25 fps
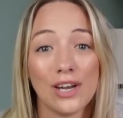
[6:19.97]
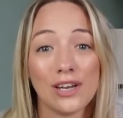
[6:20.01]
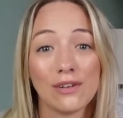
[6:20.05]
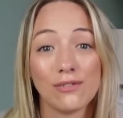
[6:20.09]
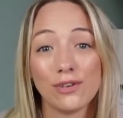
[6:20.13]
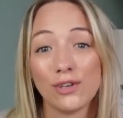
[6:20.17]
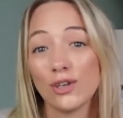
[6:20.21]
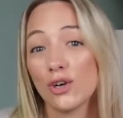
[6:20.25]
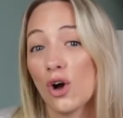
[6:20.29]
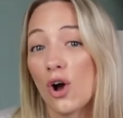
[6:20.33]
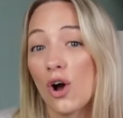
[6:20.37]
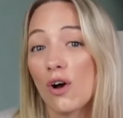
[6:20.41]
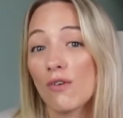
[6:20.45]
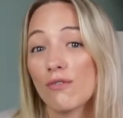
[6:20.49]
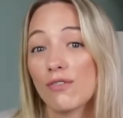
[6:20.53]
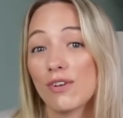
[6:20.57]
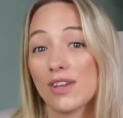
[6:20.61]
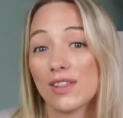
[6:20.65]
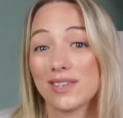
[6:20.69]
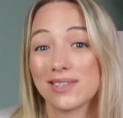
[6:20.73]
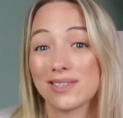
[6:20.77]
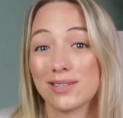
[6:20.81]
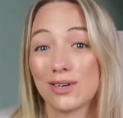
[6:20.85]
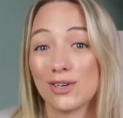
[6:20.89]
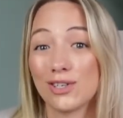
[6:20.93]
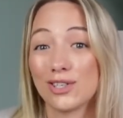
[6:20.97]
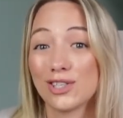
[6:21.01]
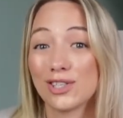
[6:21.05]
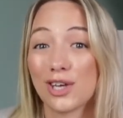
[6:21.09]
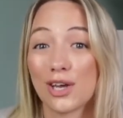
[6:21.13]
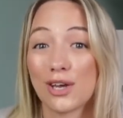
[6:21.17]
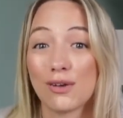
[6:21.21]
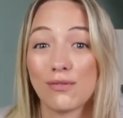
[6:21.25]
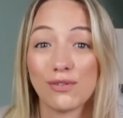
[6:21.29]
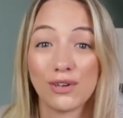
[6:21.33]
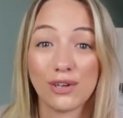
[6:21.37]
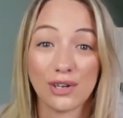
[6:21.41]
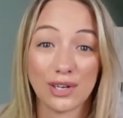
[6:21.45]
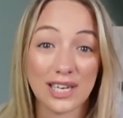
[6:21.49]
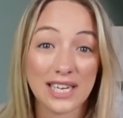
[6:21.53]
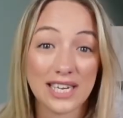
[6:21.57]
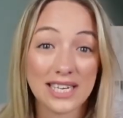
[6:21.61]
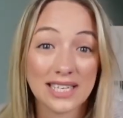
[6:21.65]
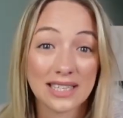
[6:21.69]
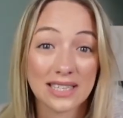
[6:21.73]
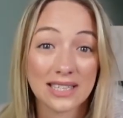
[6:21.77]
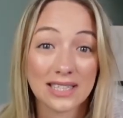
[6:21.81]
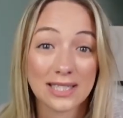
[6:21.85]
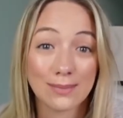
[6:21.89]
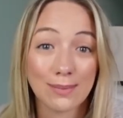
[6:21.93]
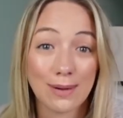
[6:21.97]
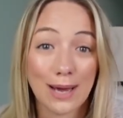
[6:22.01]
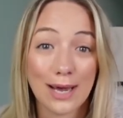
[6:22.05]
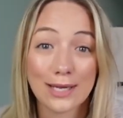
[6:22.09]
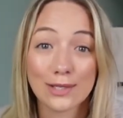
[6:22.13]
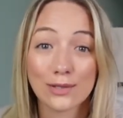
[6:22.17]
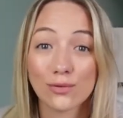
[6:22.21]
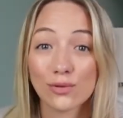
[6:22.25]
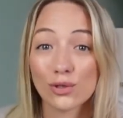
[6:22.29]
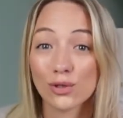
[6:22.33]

And if you can't fit the size sofa you need in the space,